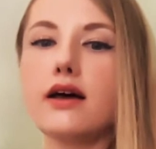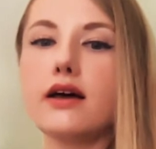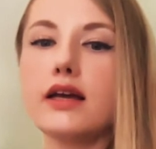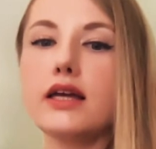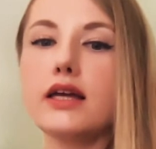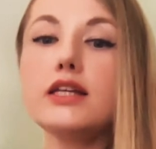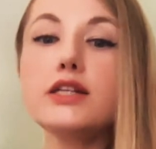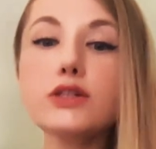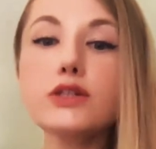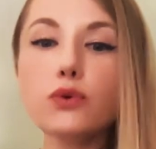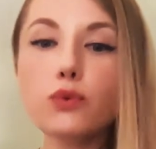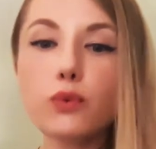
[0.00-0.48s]

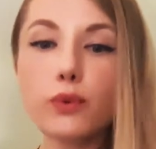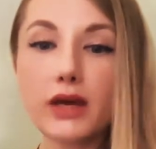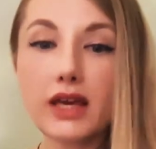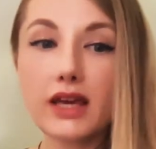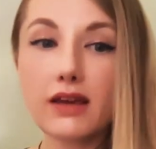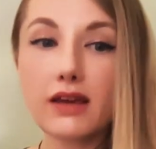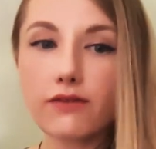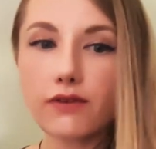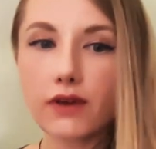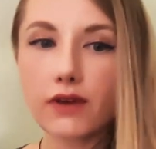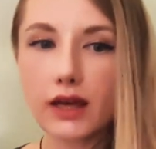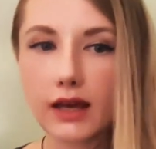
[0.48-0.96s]

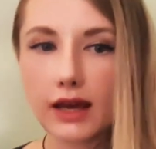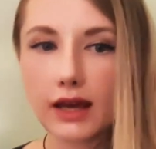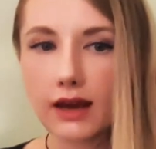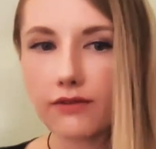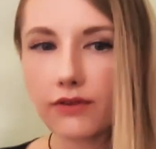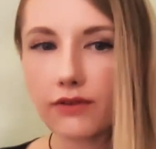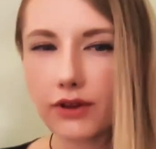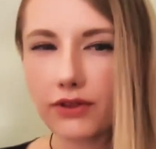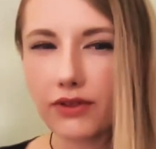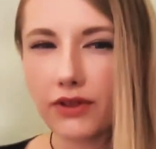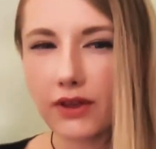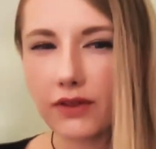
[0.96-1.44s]
interweaving
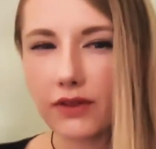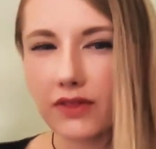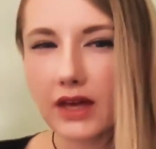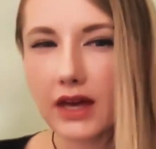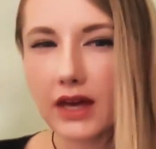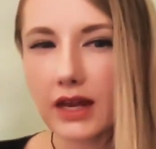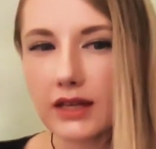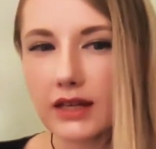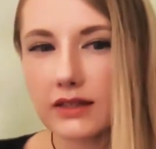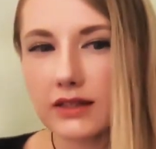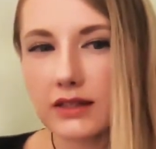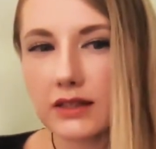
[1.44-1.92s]
everything
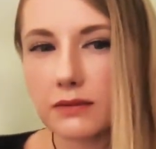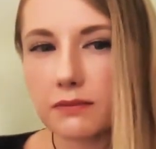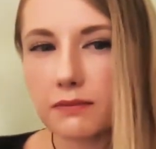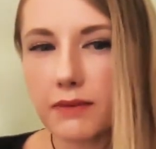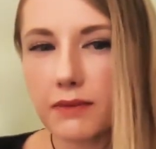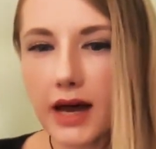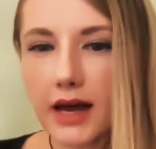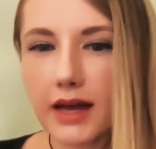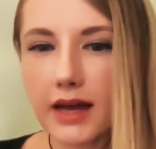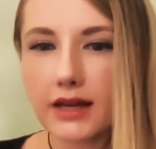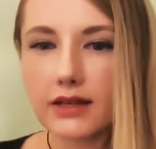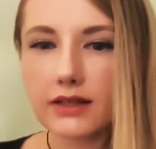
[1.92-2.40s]
that
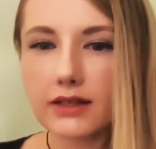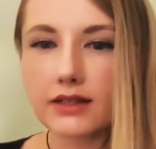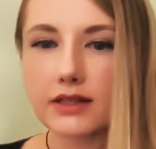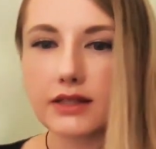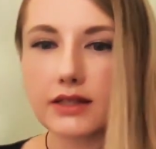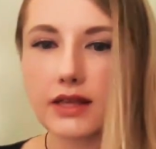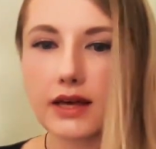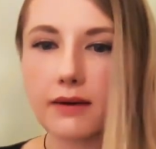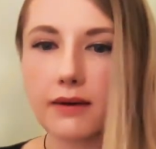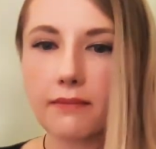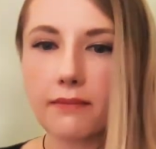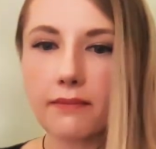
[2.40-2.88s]
inspires
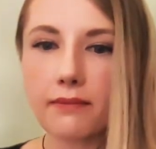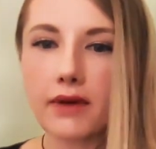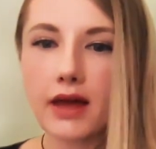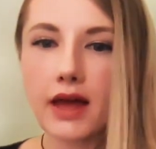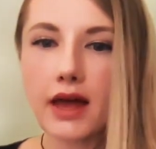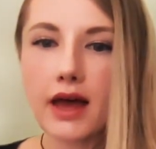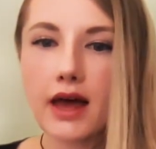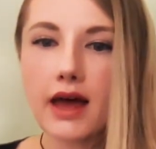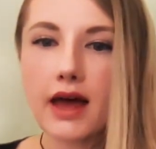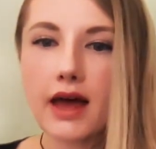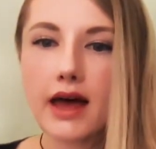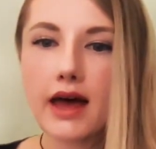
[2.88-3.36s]
them
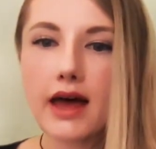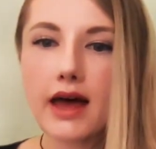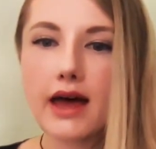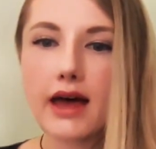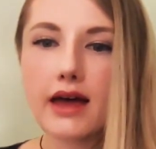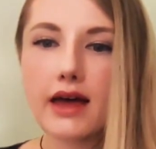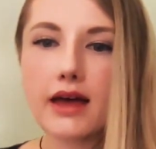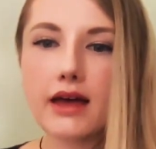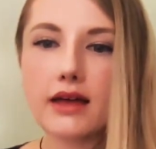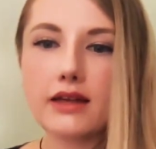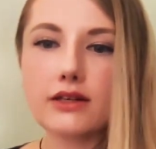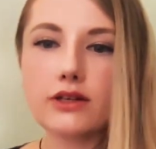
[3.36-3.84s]

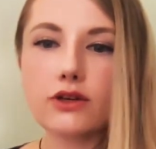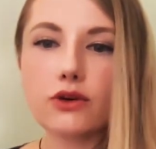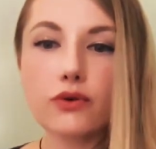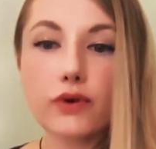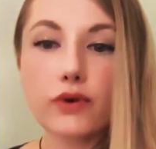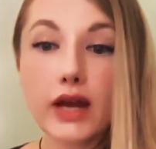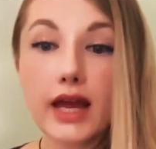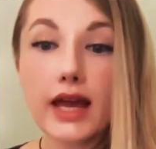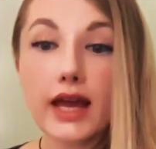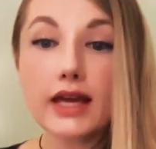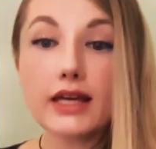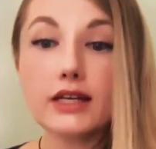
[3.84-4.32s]
and
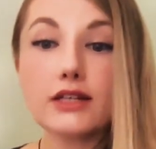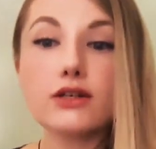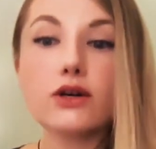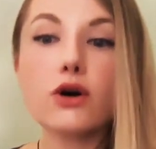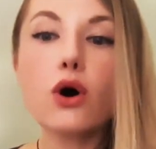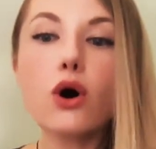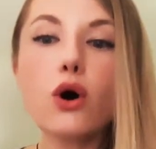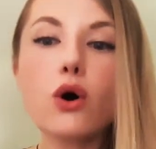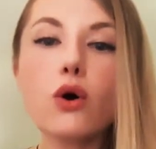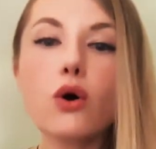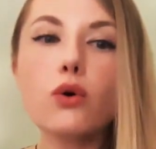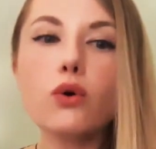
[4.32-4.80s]
create a
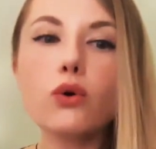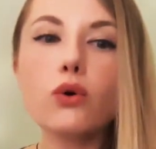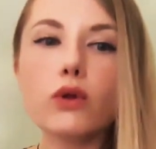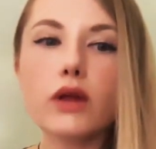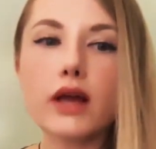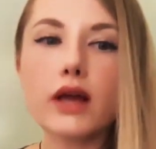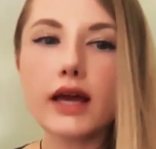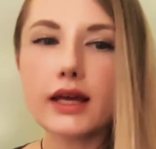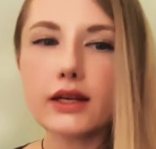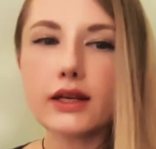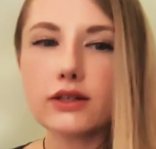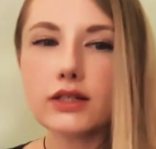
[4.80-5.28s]
whole.
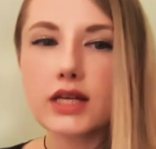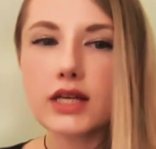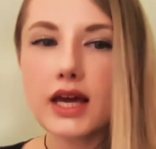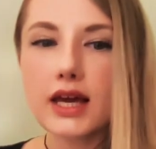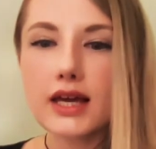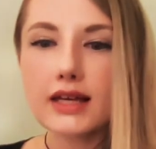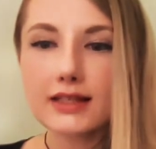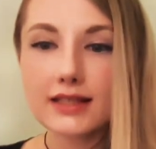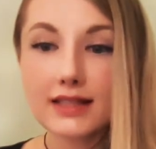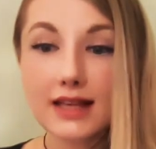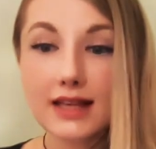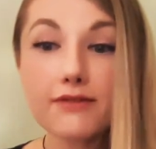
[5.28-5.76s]
And
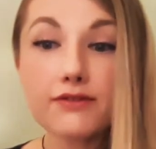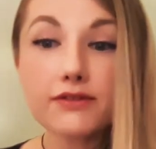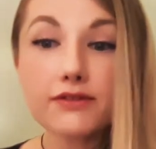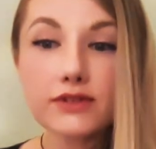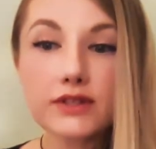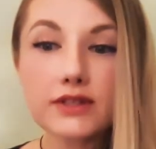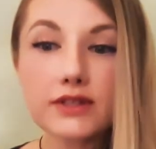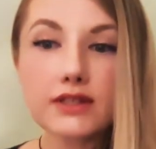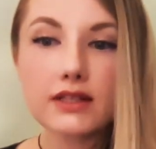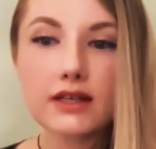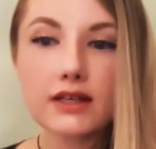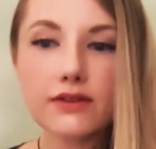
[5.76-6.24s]

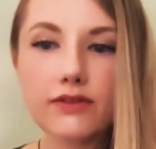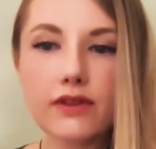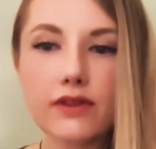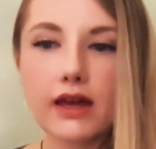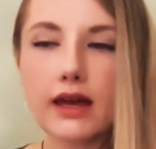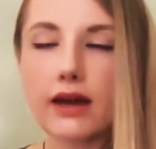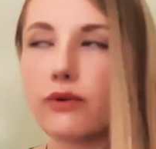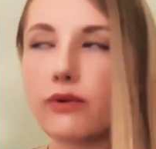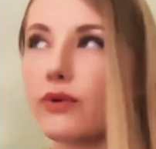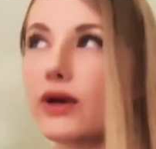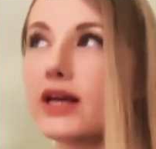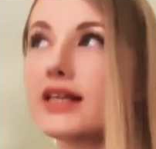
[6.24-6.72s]
sevens, in
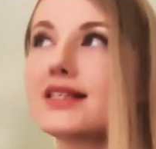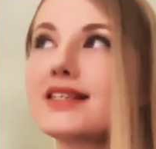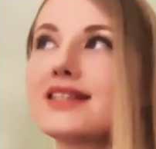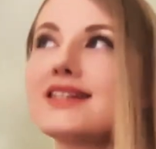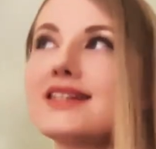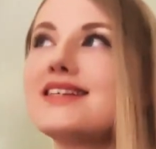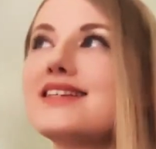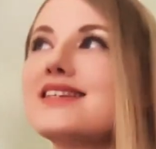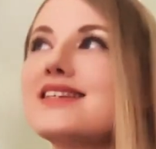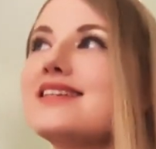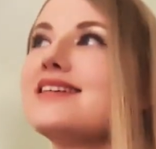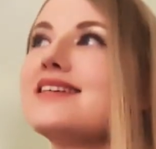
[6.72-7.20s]
their
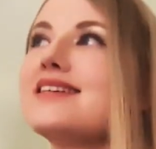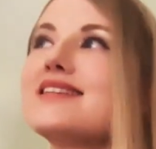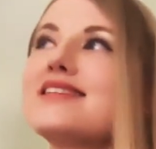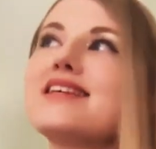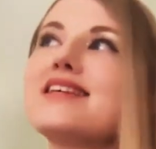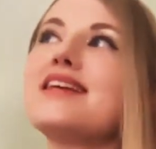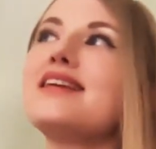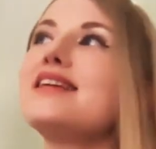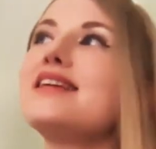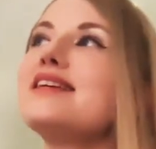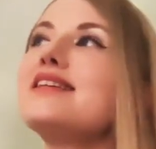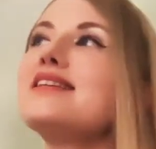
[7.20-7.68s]
restlessness
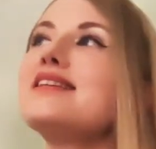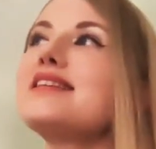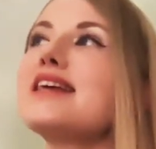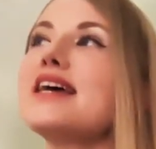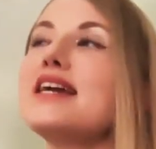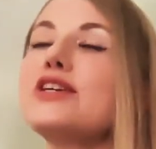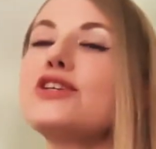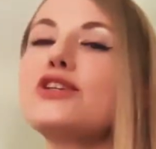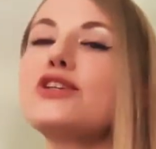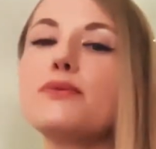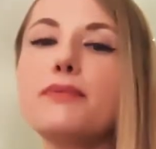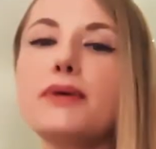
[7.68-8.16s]
and
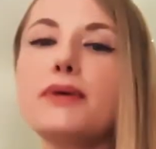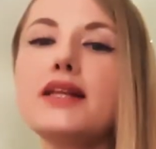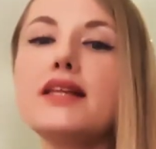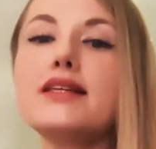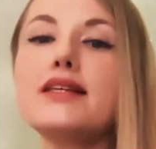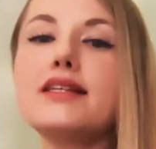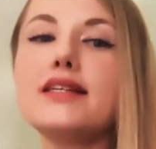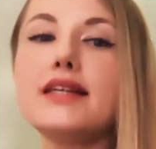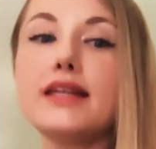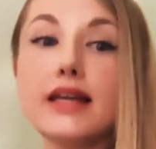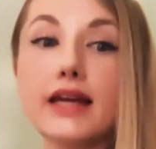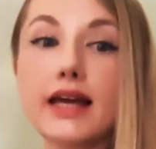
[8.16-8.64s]

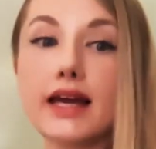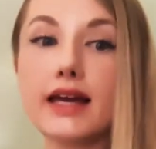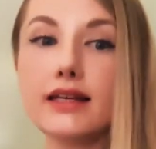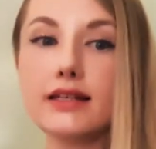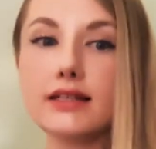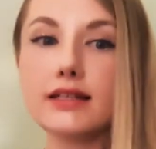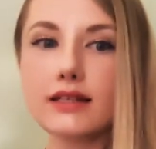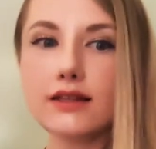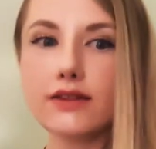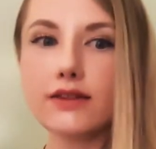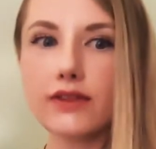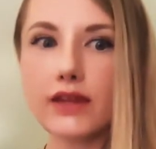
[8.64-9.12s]
insatiability
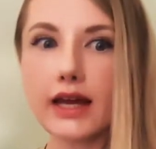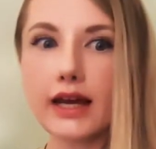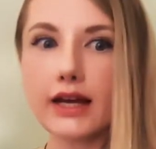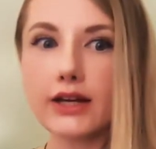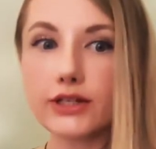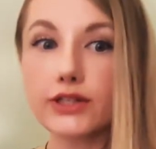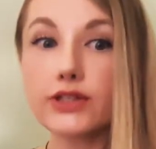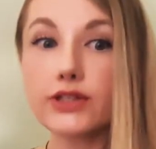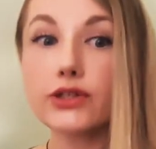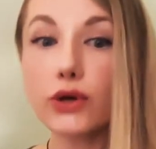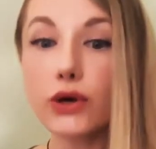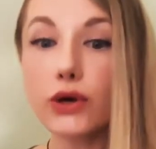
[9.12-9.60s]
and in their
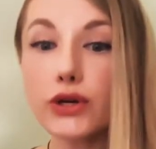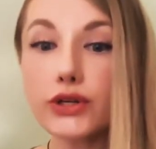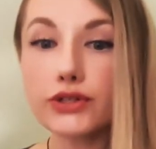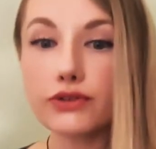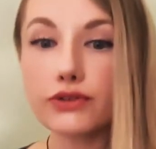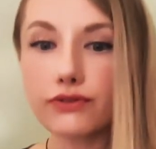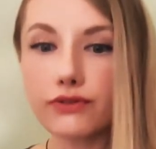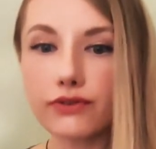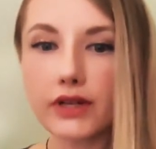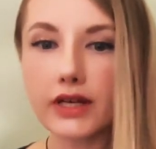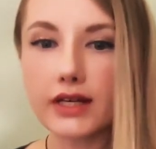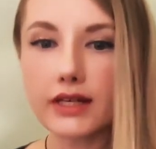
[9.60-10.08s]

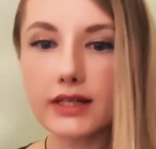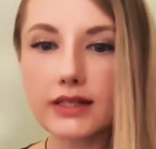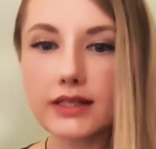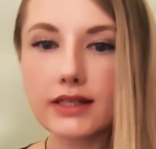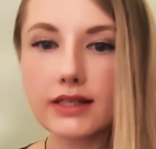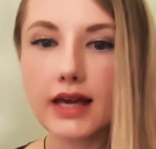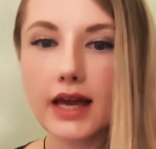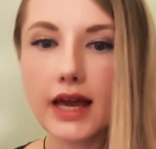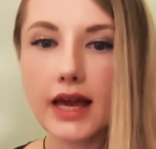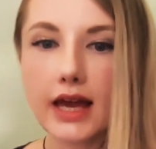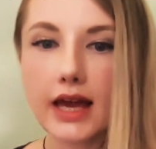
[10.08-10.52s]
assertiveness,